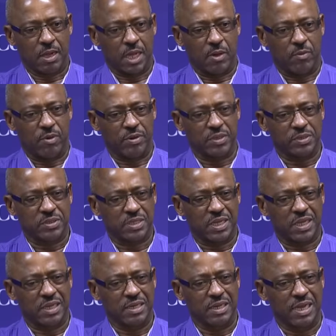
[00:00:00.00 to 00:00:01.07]
I want to
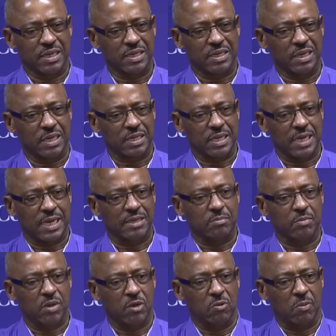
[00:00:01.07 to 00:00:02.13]
say not a
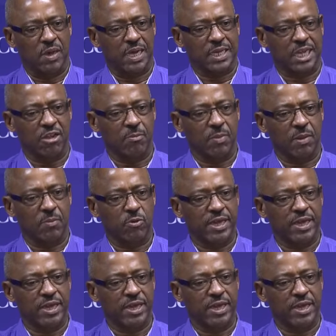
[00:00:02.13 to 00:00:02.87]
Cotton Bowl, but I can't remember.